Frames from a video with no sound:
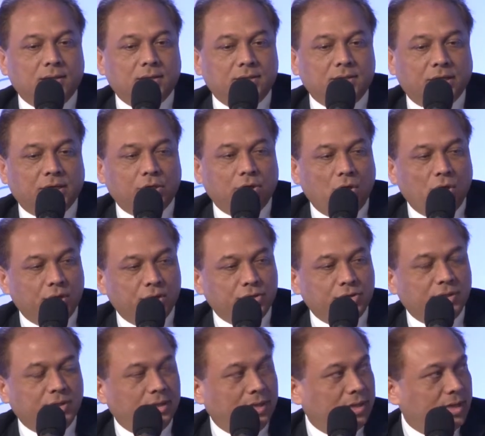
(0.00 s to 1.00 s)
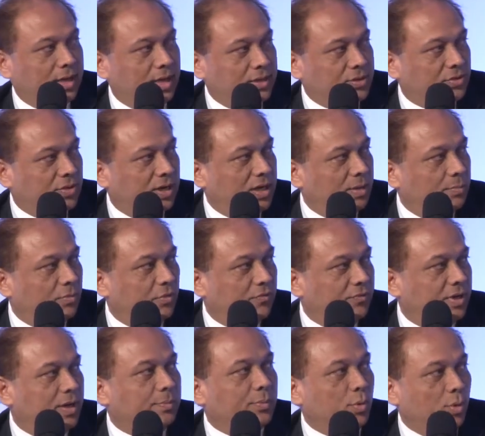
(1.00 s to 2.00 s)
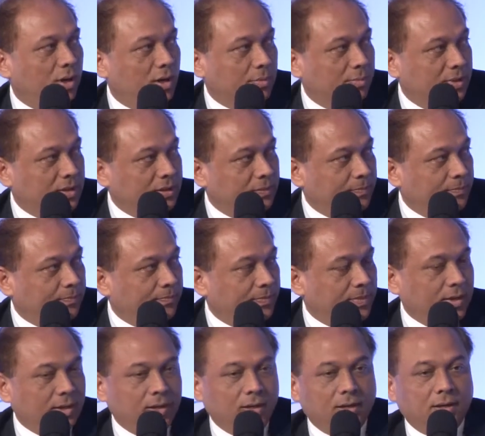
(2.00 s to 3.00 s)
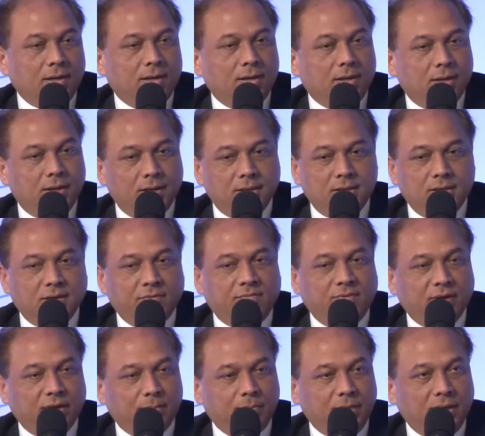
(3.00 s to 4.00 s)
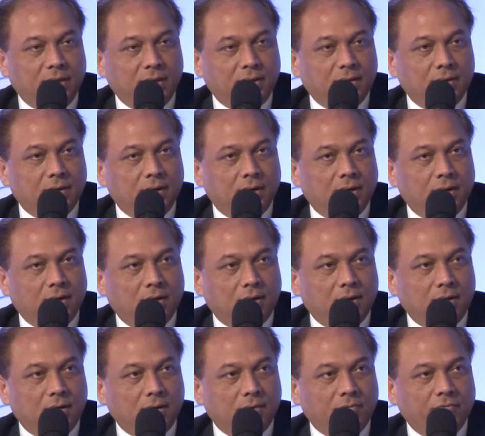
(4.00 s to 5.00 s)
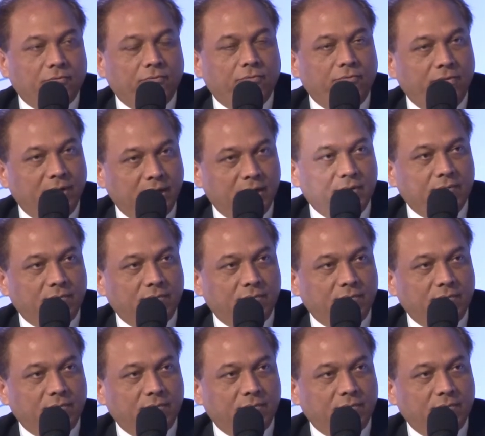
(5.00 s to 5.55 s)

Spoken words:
technology has really moved up quite a bit. India, Philippines are very,